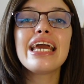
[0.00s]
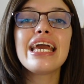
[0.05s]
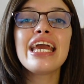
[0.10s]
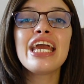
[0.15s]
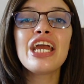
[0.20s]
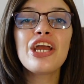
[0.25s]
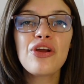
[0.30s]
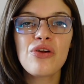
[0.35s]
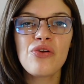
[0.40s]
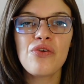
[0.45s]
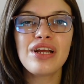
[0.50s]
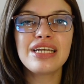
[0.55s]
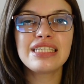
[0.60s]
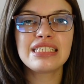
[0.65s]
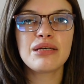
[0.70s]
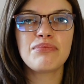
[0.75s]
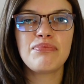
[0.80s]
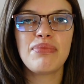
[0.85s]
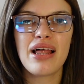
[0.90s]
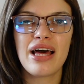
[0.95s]
increase
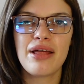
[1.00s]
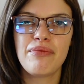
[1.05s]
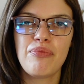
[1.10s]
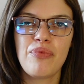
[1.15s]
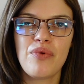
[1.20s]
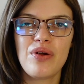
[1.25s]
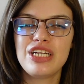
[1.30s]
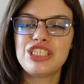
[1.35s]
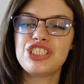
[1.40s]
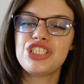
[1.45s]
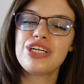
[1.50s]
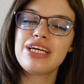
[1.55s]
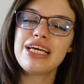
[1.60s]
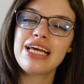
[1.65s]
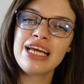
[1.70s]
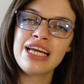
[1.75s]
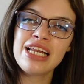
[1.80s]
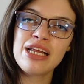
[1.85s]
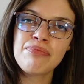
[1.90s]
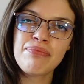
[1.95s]
the blood pressure
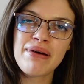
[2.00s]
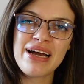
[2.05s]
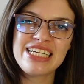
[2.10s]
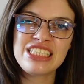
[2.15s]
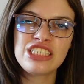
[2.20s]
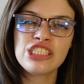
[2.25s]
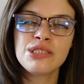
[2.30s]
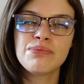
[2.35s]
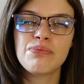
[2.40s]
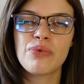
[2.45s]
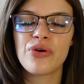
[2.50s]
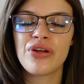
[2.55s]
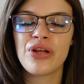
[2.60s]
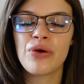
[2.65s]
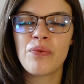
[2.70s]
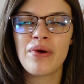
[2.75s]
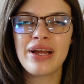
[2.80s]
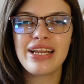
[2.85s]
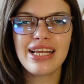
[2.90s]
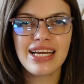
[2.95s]
in a patient's body
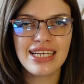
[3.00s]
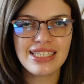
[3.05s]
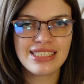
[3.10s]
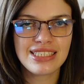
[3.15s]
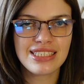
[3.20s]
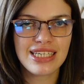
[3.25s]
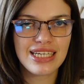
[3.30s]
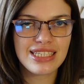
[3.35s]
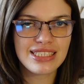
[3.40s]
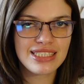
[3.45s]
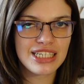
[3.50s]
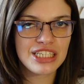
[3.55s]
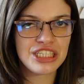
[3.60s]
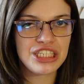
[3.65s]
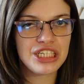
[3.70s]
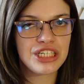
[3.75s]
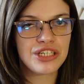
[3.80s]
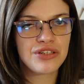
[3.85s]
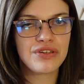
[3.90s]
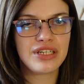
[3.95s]
when they sense a
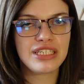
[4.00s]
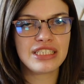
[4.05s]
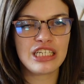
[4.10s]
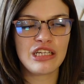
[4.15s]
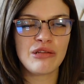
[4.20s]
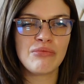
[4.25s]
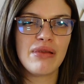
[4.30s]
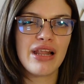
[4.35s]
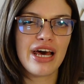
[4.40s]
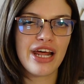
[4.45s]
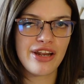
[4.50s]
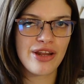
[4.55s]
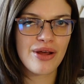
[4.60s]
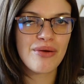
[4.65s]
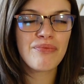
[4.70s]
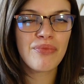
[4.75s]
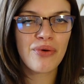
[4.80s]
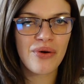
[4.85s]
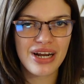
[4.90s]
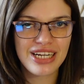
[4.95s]
decrease in blood
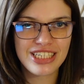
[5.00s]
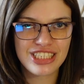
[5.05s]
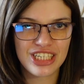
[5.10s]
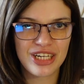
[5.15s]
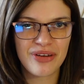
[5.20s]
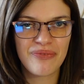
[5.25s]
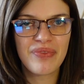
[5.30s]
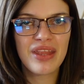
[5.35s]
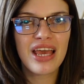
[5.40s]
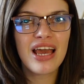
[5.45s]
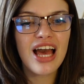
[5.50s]
pressure.